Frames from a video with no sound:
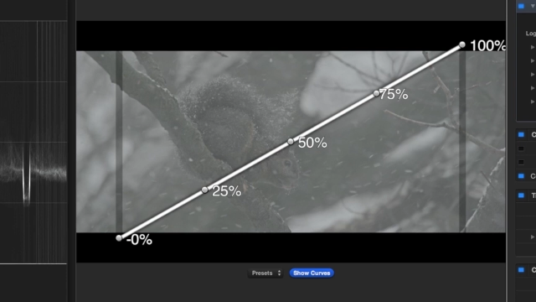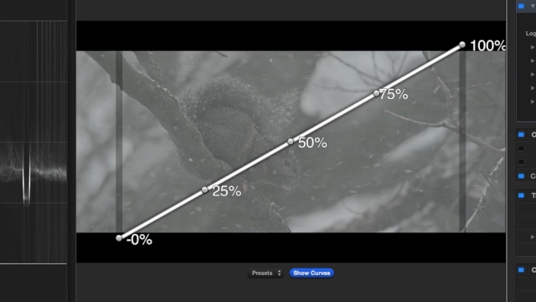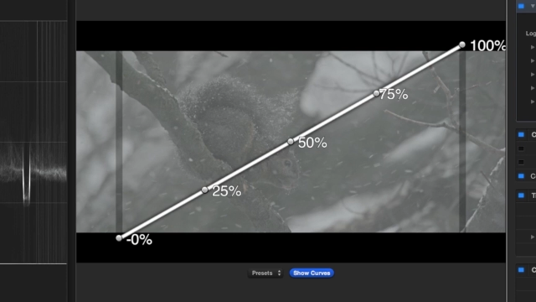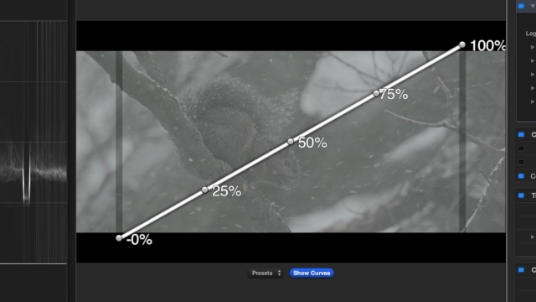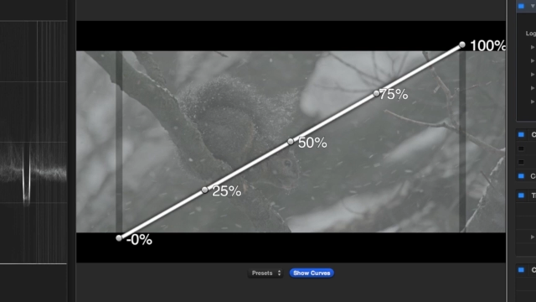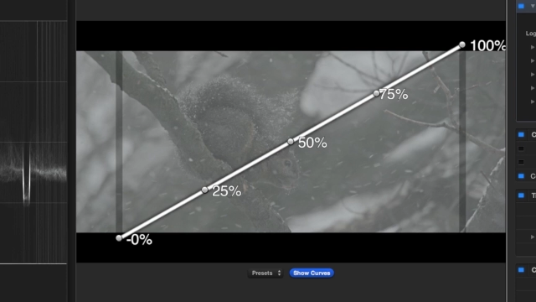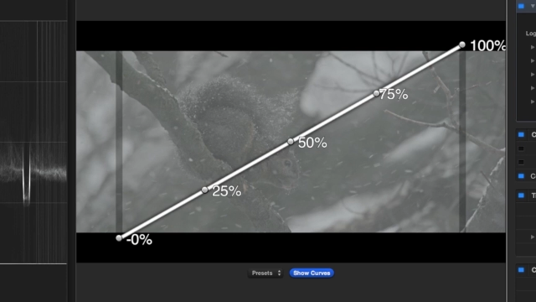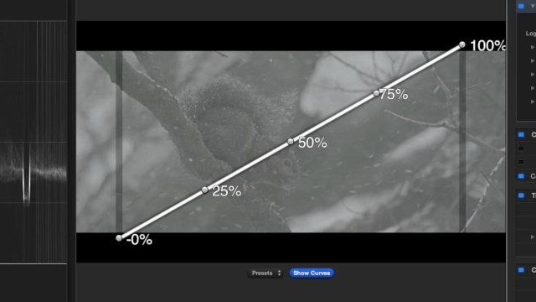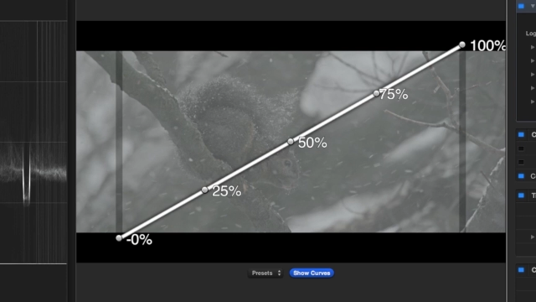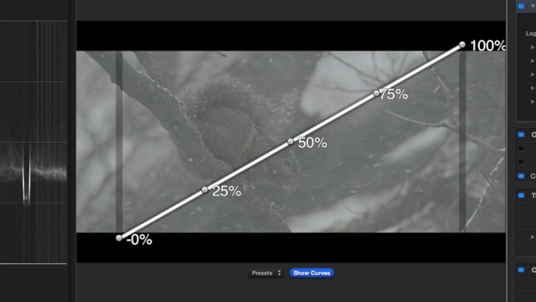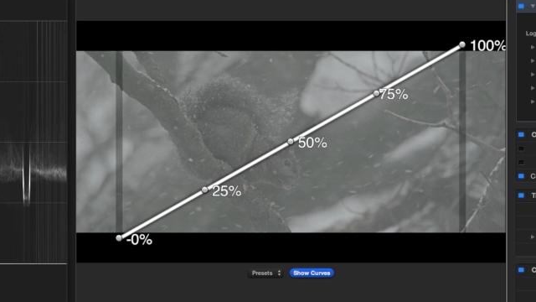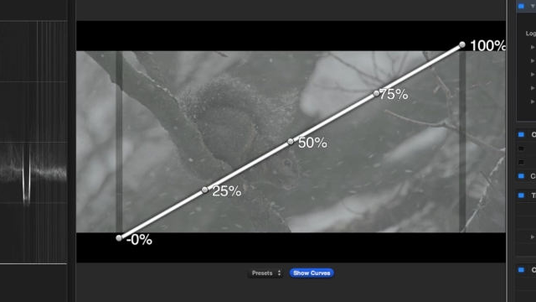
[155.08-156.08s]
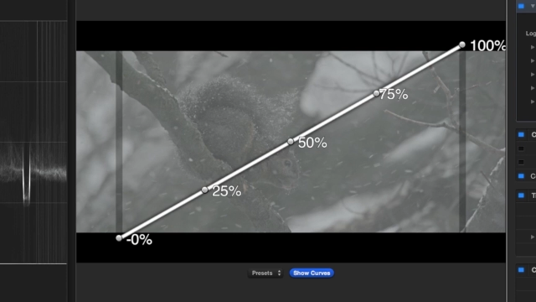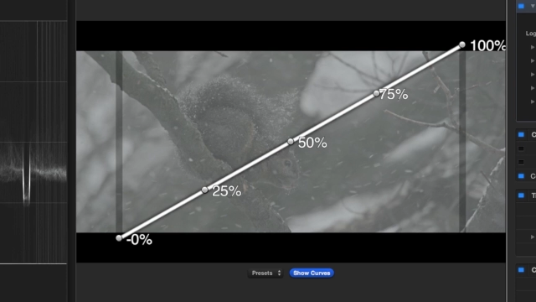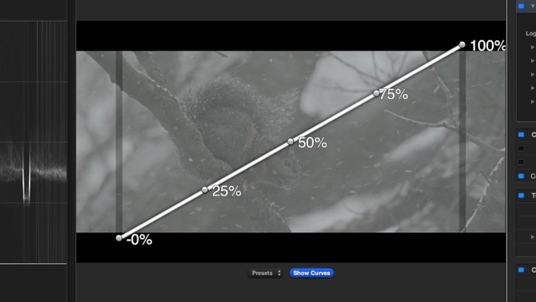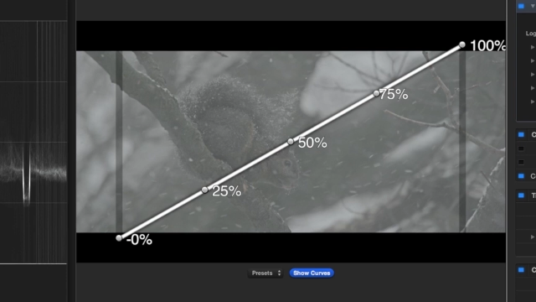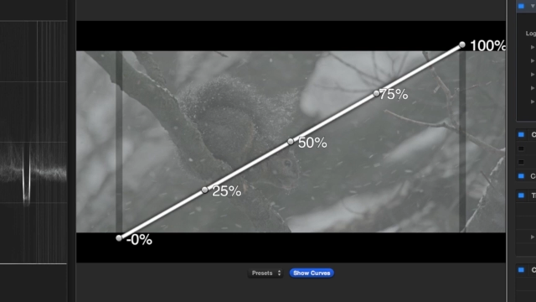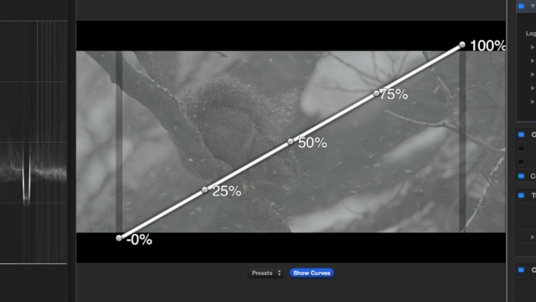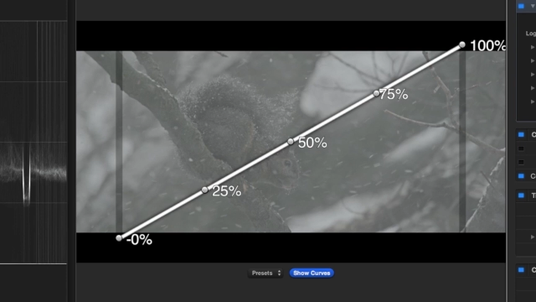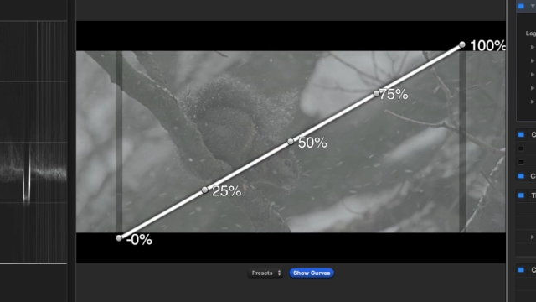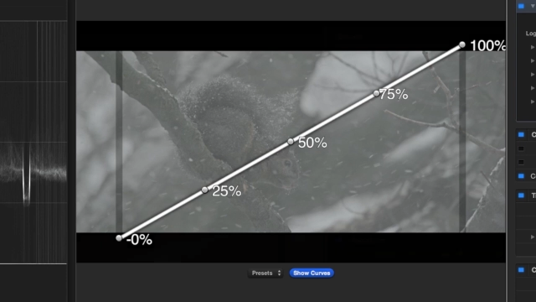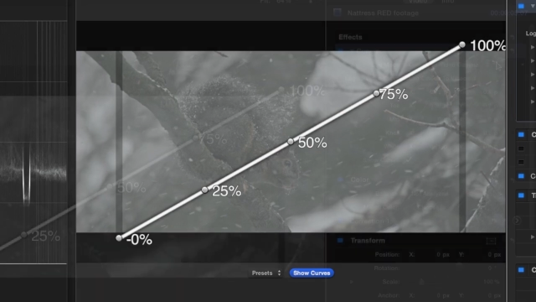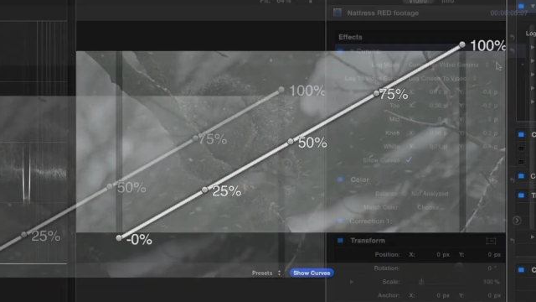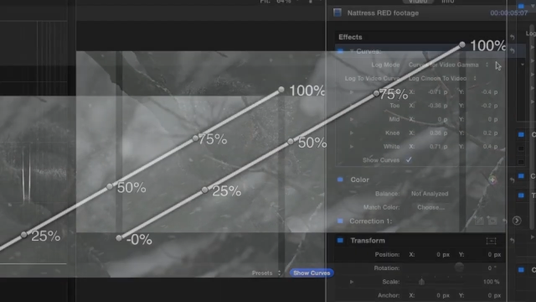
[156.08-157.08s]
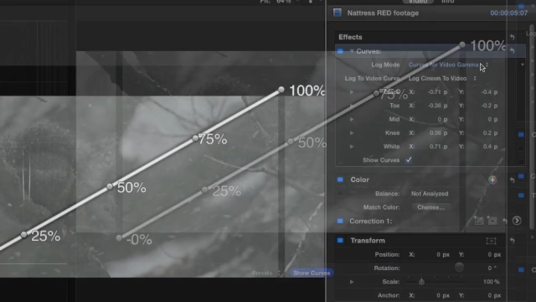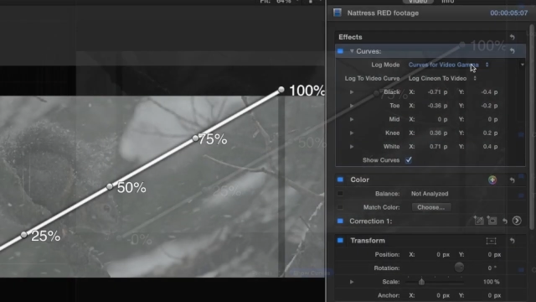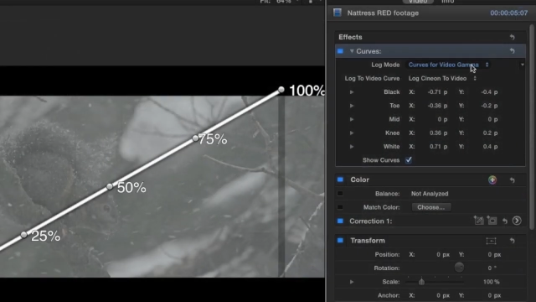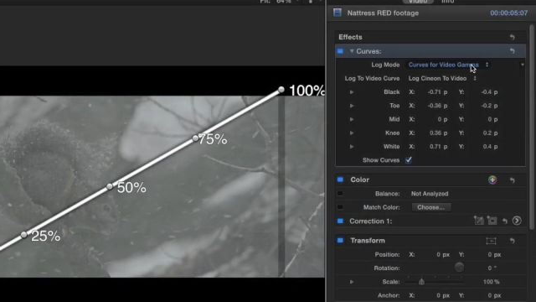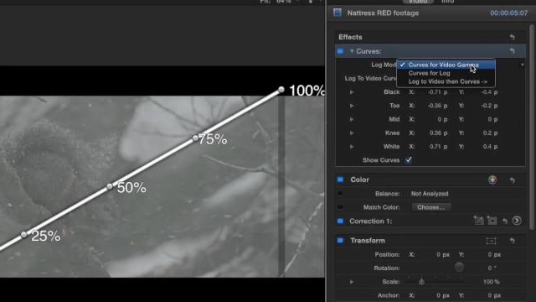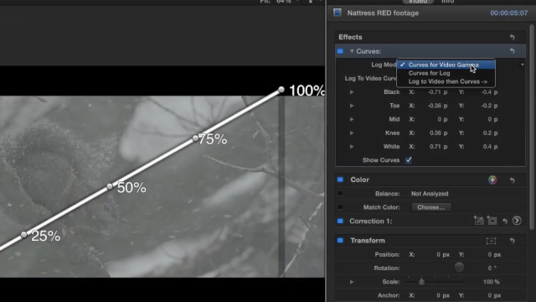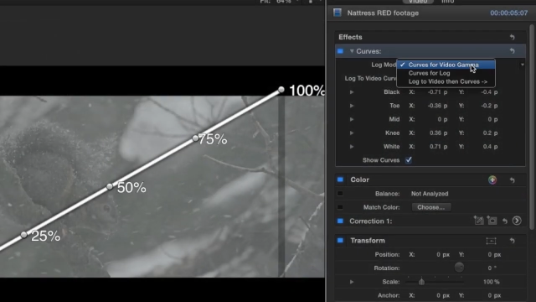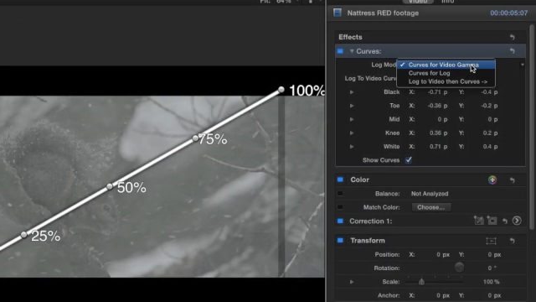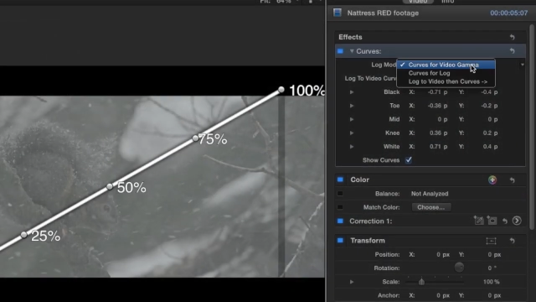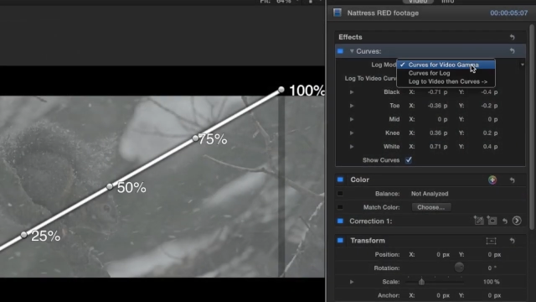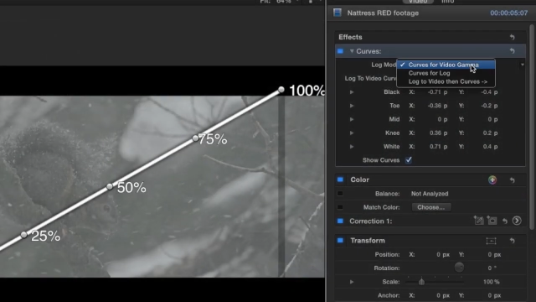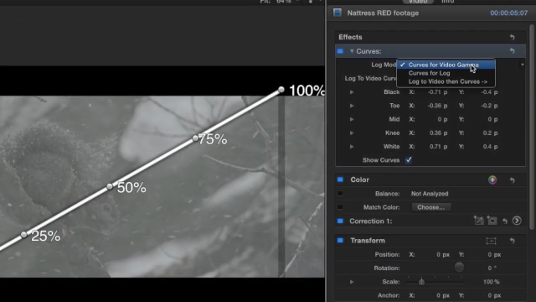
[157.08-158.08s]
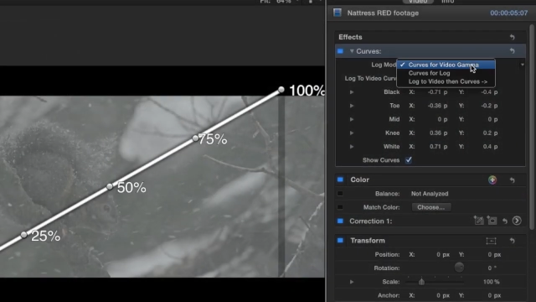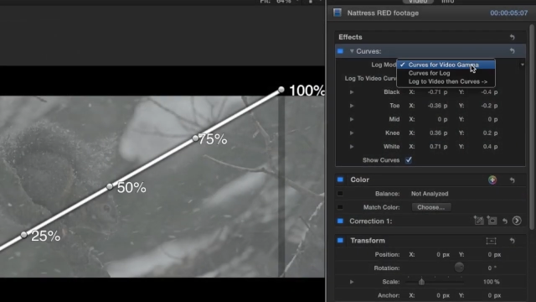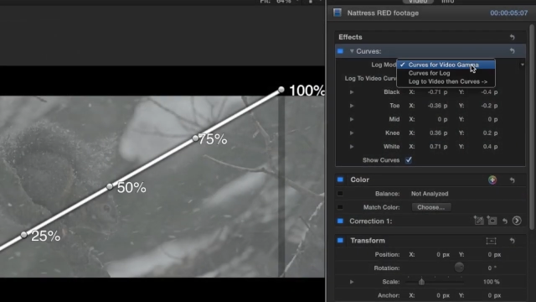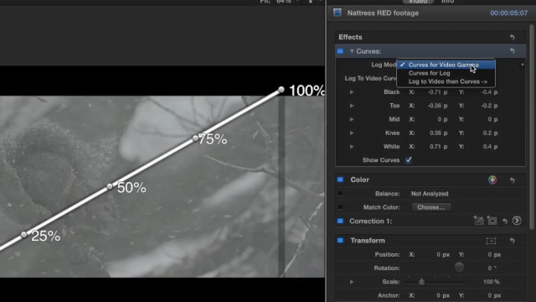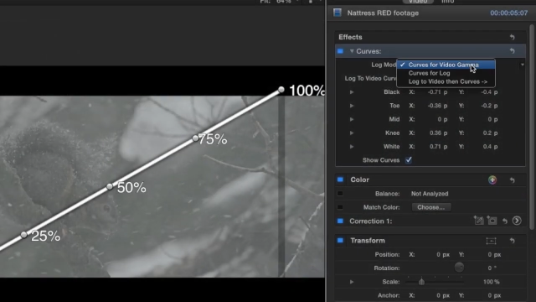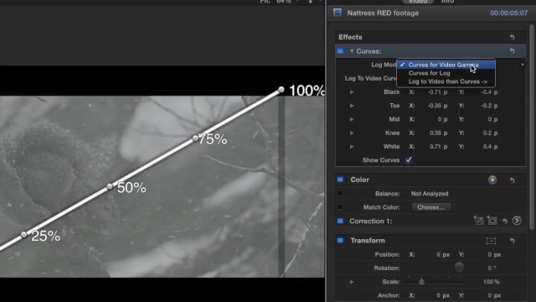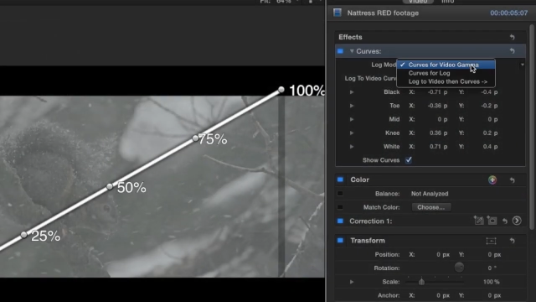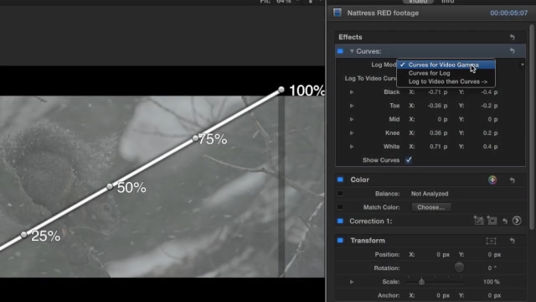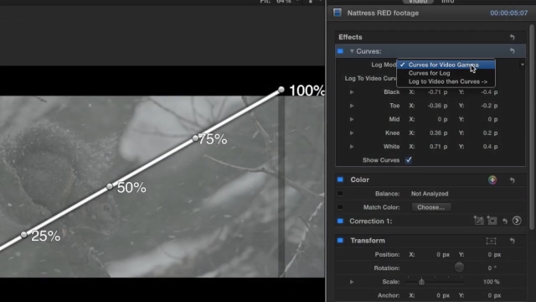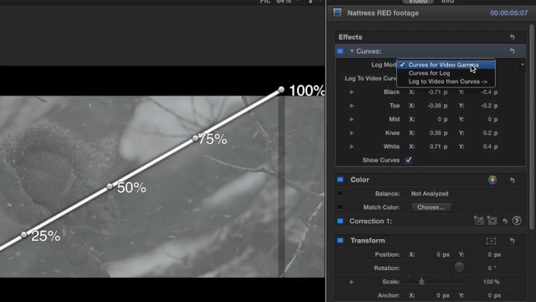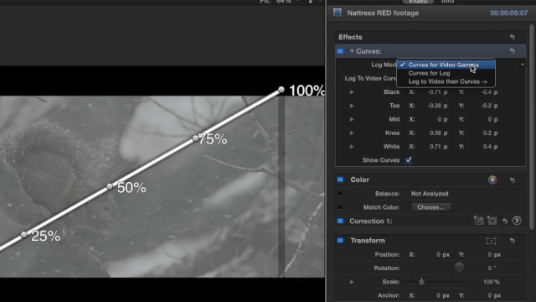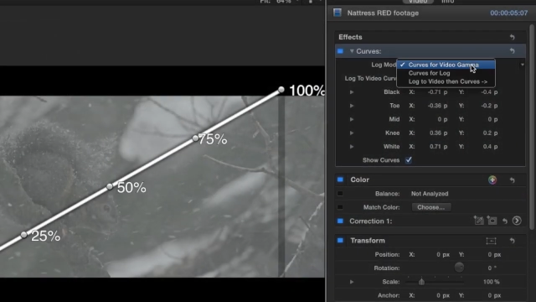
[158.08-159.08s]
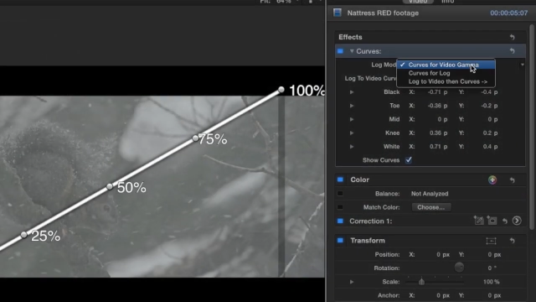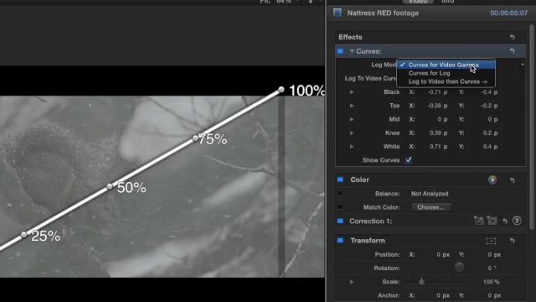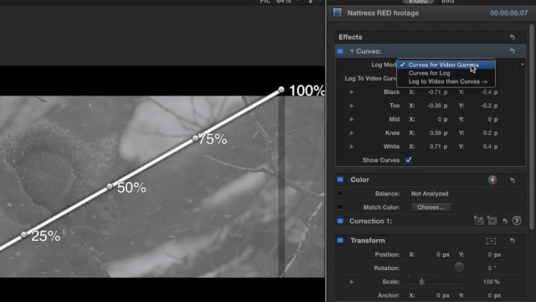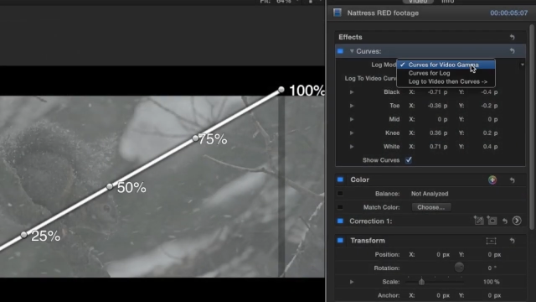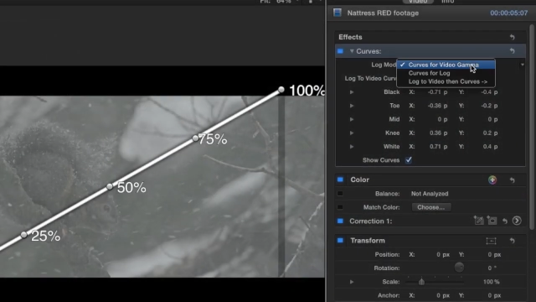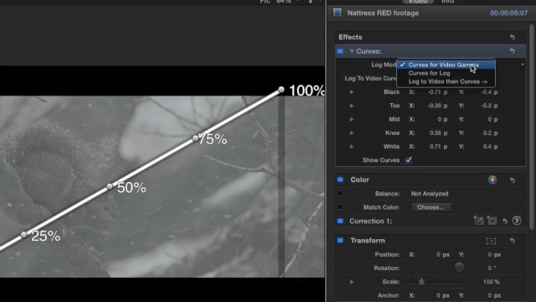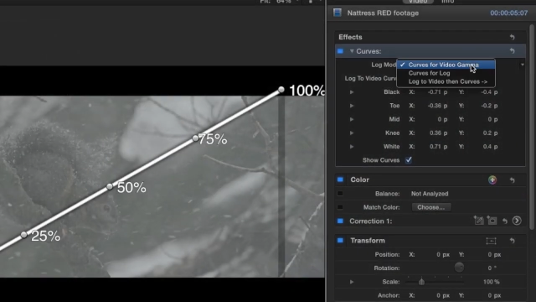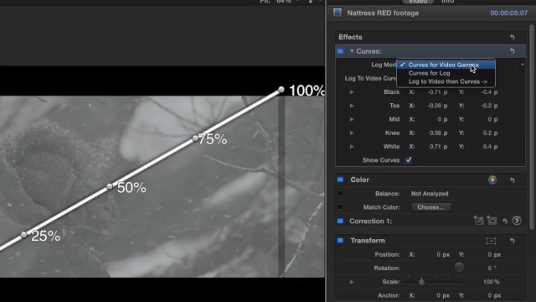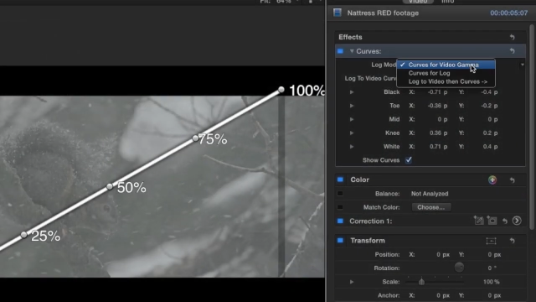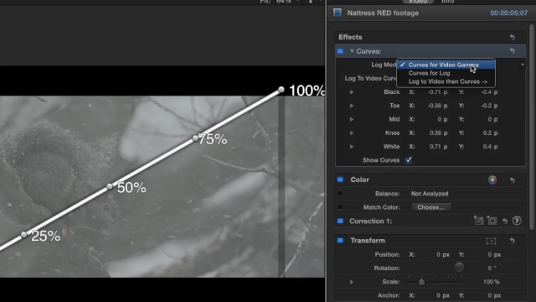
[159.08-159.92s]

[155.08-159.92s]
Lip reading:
[unreadable: no face in view]